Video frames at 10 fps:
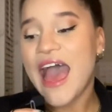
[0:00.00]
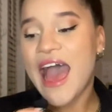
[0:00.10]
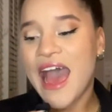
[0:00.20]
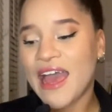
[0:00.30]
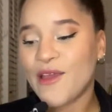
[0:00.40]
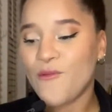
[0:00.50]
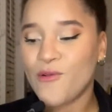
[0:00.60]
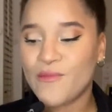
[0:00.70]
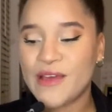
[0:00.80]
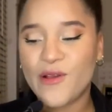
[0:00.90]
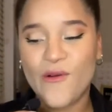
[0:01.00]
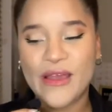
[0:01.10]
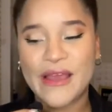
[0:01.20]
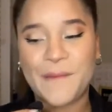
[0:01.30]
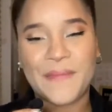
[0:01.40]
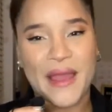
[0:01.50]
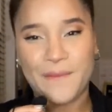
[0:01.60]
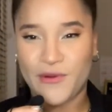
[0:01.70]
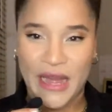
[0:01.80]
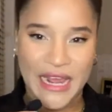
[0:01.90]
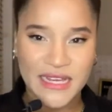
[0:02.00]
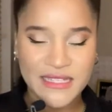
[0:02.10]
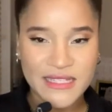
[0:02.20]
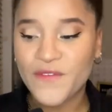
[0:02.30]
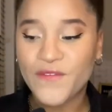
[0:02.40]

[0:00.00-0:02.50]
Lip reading: I will be going by brand.